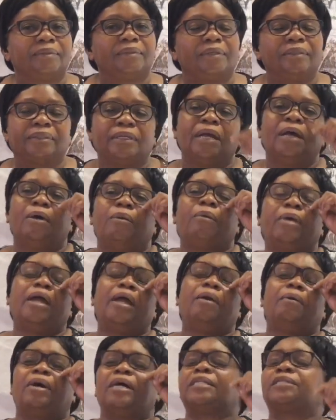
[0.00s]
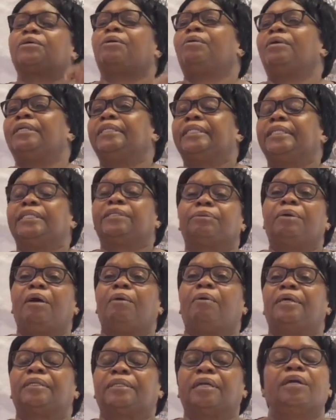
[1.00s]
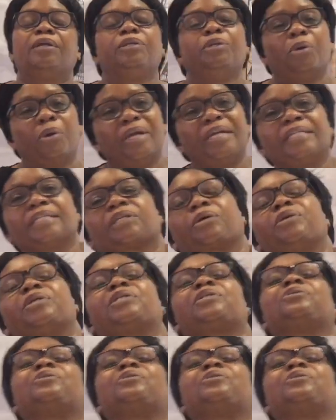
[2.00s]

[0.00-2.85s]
Amen. Where was all this? No, it's got